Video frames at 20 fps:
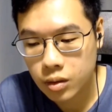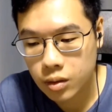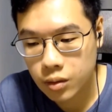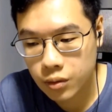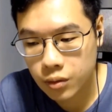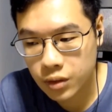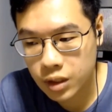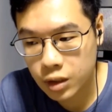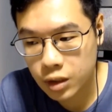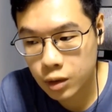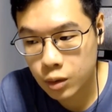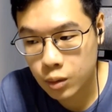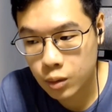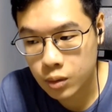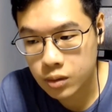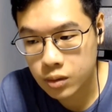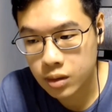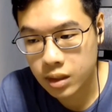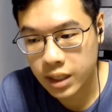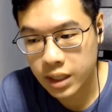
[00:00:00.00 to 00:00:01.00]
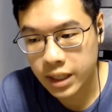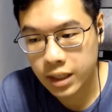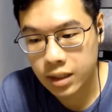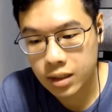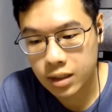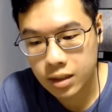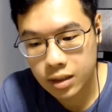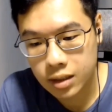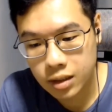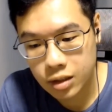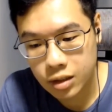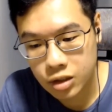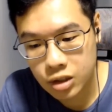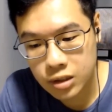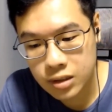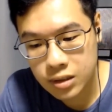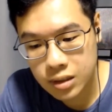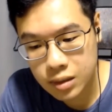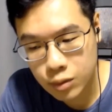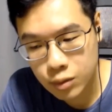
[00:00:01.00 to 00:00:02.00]
videos like
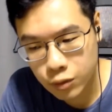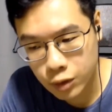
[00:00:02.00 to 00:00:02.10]
Jesus